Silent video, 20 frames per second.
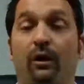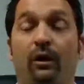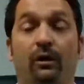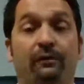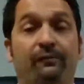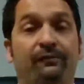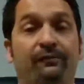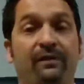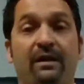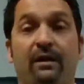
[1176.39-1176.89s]

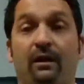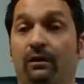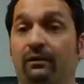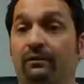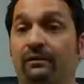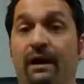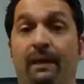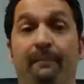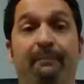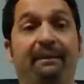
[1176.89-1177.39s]

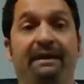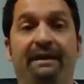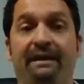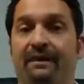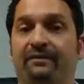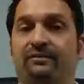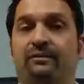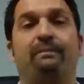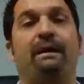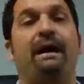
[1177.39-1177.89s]
our company
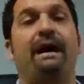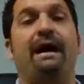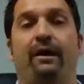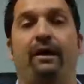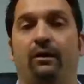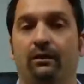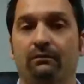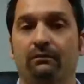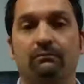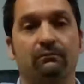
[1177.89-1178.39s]
has a
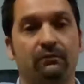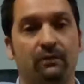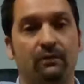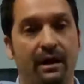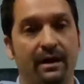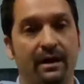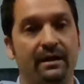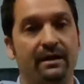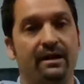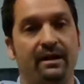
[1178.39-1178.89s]
buyer,
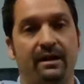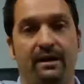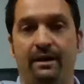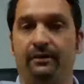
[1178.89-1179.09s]
right?